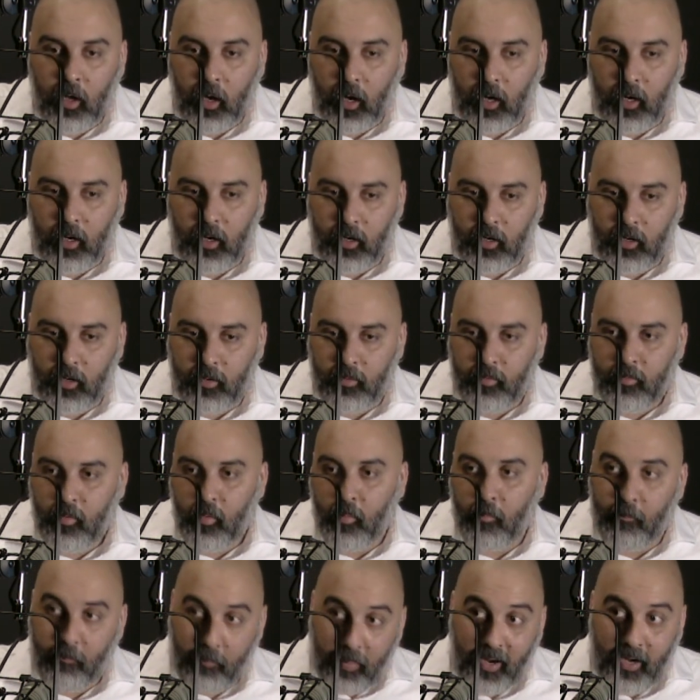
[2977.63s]

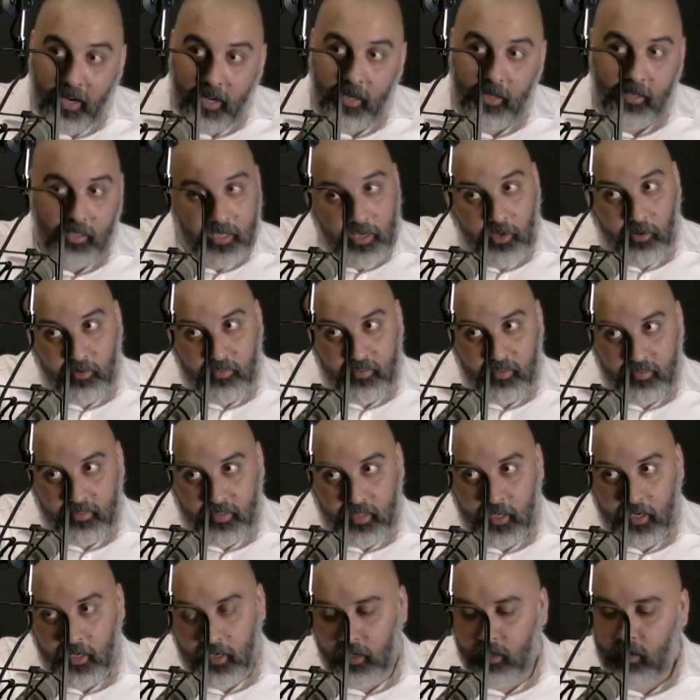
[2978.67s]
But here's the
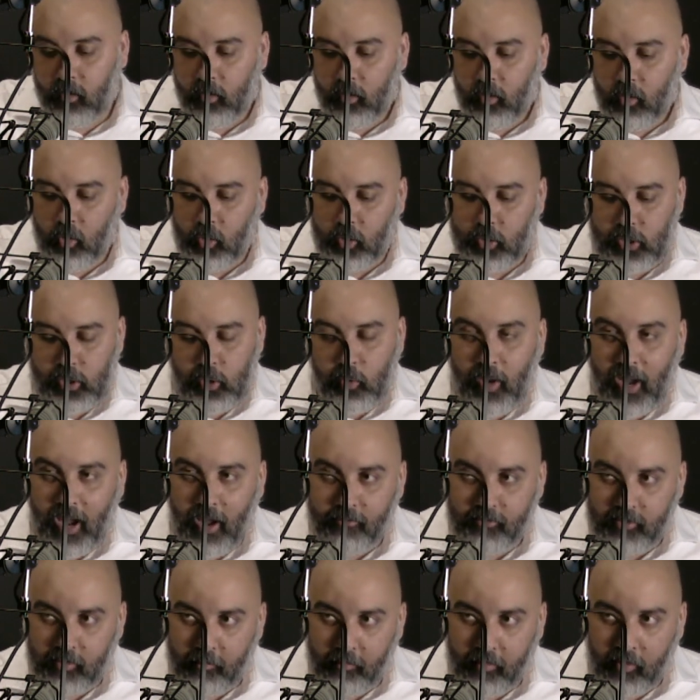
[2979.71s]
thing. You
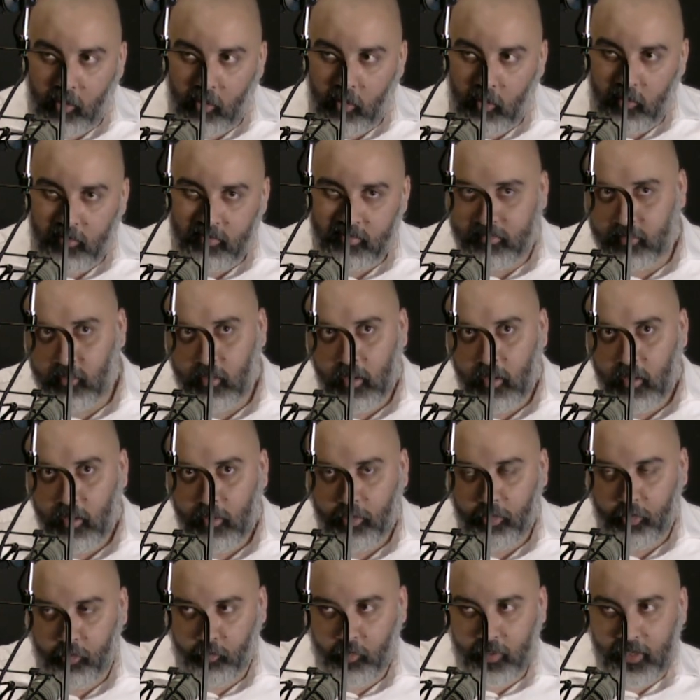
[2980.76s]
have to post
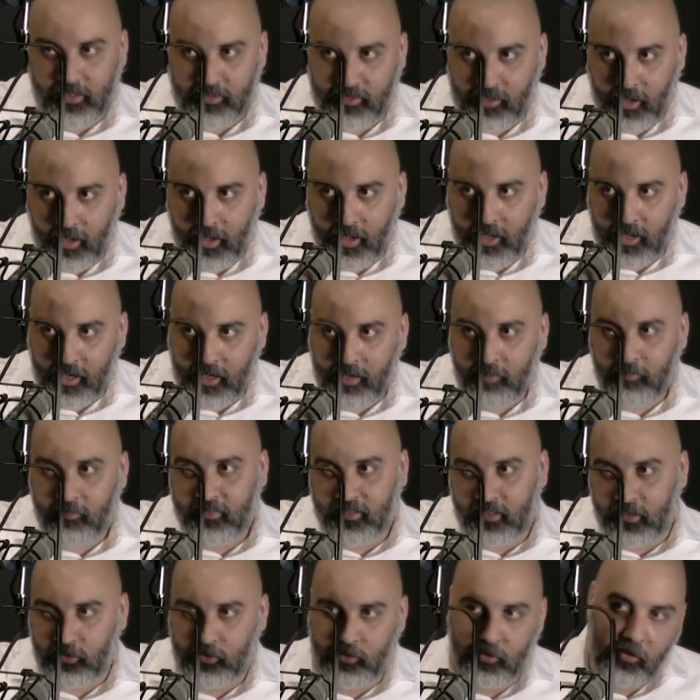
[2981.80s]
3 times
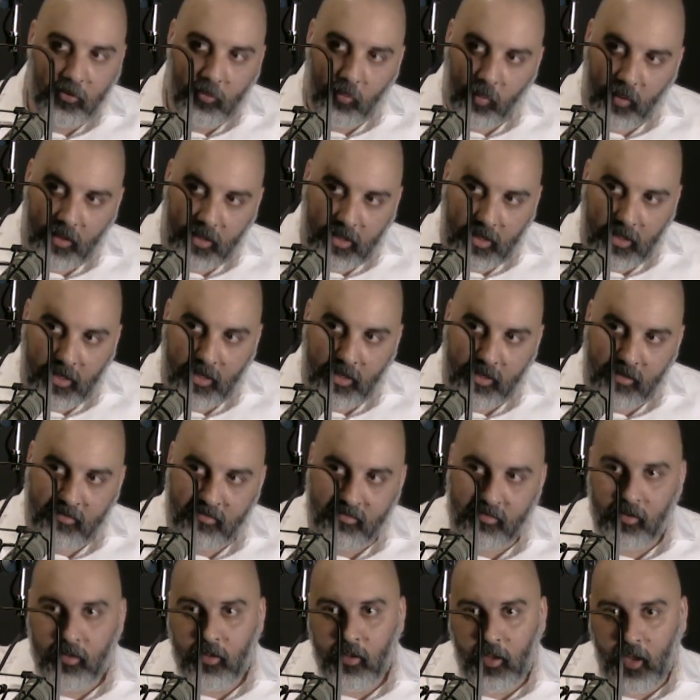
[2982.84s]
in 2 weeks,
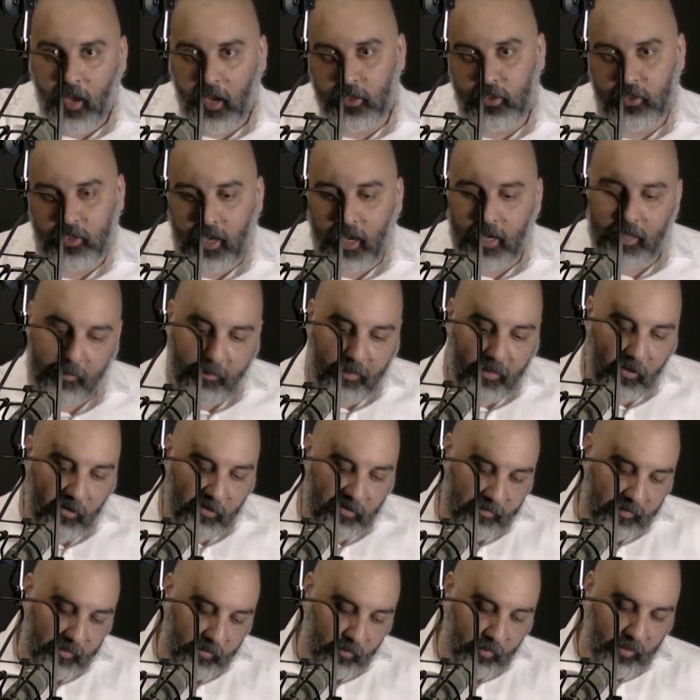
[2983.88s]
and you got to
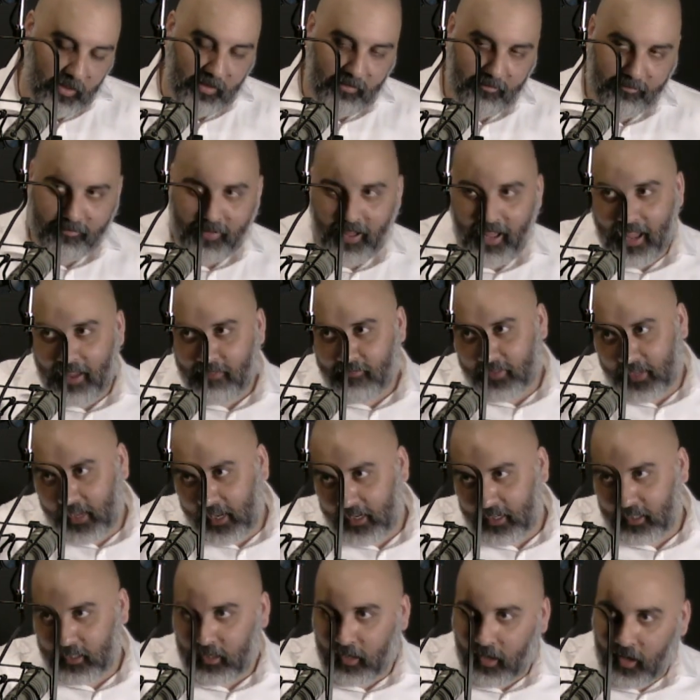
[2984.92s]
post between 5 and 8
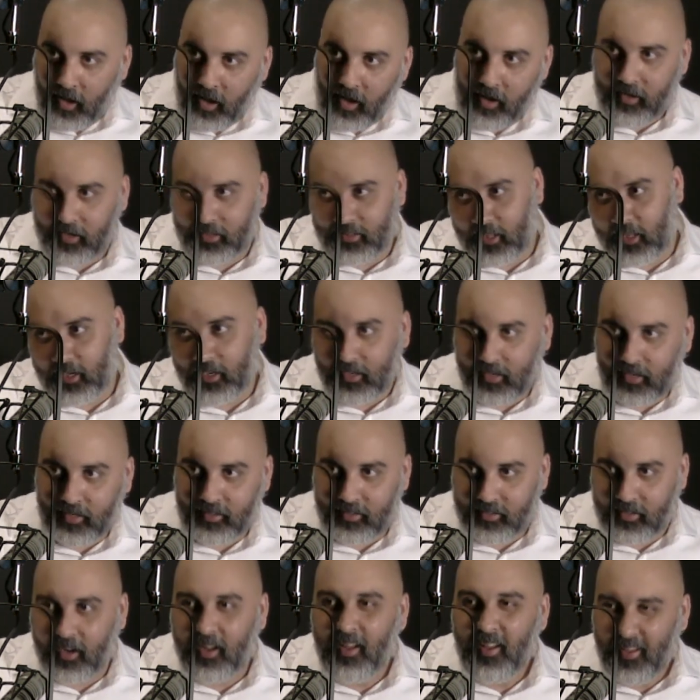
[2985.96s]
o'clock, and
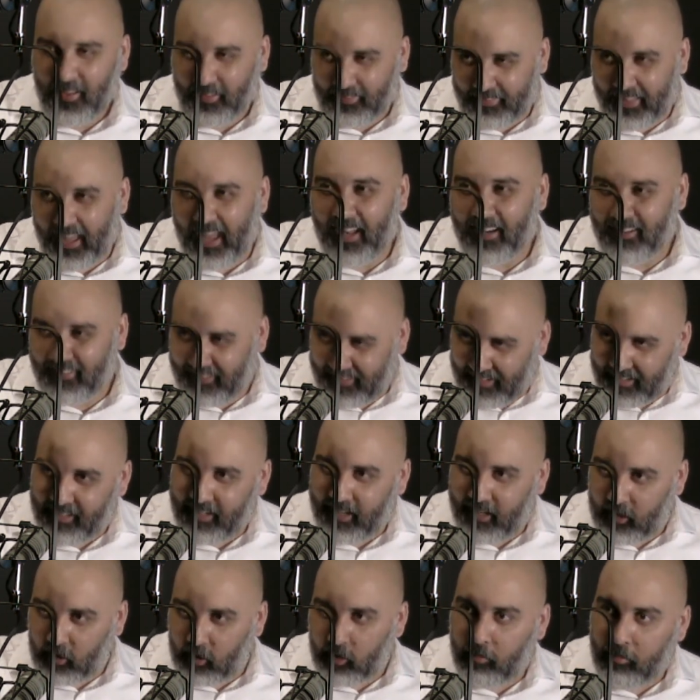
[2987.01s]
da-da-da-da-da. That can
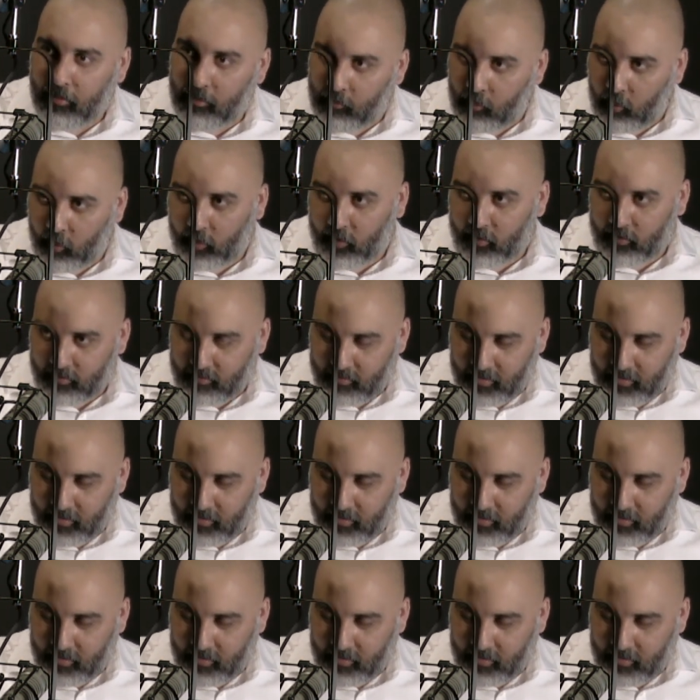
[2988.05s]
get a little bit more